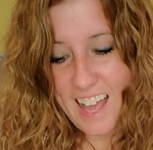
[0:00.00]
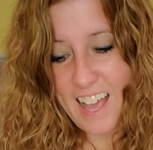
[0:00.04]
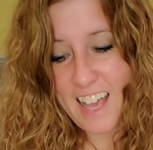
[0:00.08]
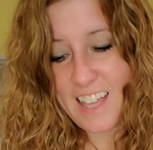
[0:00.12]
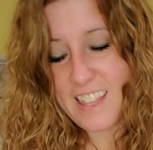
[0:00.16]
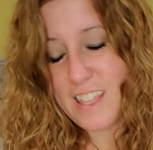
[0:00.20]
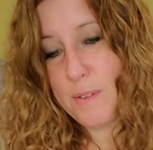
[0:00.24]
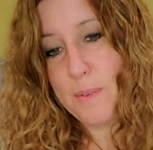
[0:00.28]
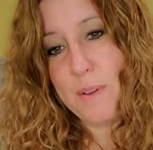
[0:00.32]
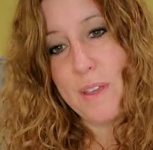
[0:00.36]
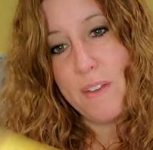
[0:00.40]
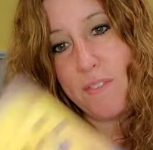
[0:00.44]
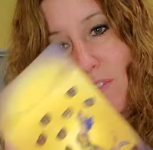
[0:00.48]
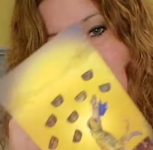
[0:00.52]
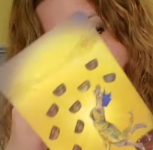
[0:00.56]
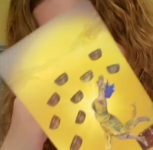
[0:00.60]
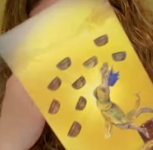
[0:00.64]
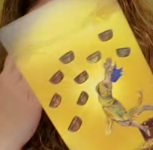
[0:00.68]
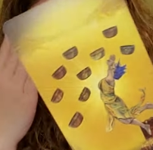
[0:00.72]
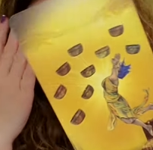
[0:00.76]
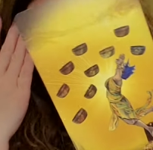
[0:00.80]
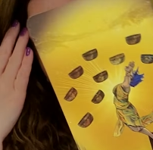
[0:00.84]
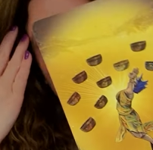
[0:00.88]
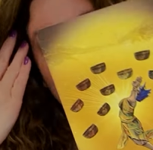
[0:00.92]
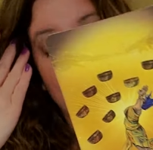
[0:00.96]
And then we have the
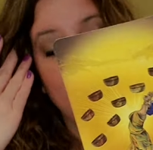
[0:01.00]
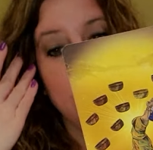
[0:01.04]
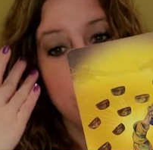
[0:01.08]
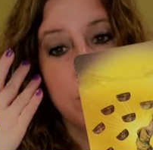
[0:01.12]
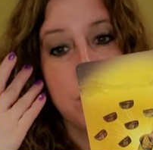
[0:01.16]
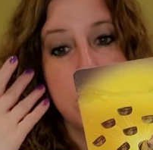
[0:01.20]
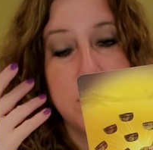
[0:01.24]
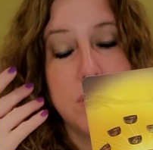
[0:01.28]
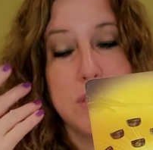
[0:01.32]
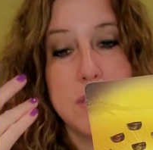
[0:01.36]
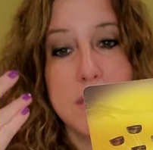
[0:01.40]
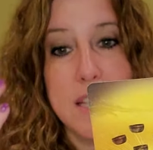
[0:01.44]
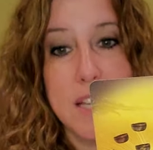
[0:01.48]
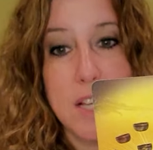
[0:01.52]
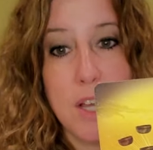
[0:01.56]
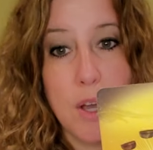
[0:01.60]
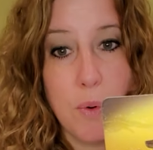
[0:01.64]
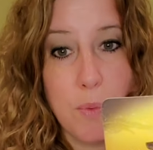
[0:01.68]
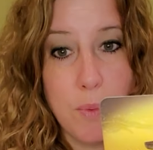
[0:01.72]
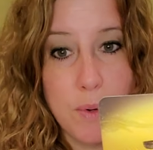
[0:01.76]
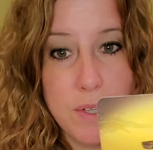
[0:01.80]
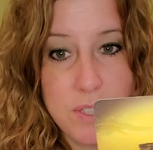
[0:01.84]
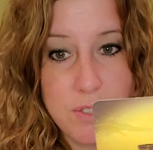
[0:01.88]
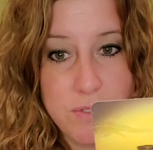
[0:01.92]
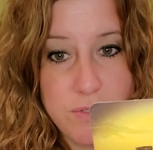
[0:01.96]
Nine of Cups, which is like a
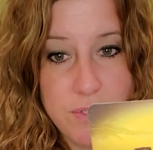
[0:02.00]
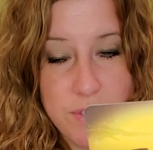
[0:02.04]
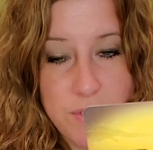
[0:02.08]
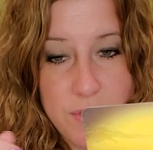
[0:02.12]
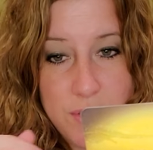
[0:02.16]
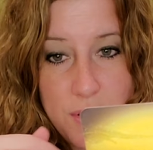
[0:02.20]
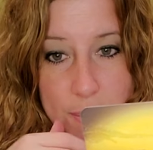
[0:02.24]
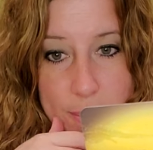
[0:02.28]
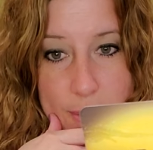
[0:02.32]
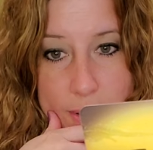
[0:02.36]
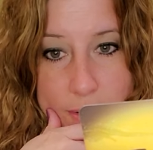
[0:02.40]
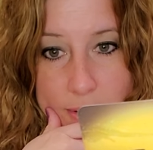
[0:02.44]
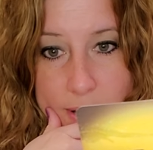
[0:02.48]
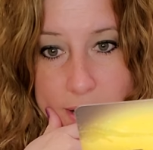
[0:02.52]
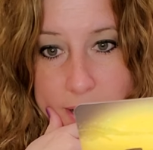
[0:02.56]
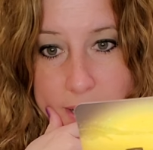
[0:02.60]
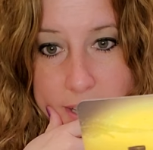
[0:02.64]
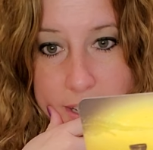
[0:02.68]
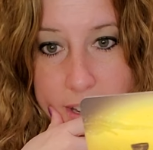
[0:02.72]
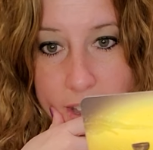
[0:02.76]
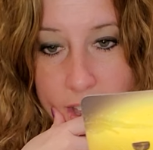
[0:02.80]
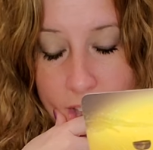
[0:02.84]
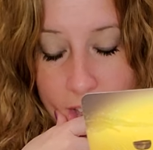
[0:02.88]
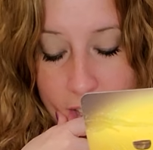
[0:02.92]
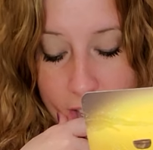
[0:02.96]
wish fulfillment,
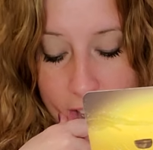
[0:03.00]
right?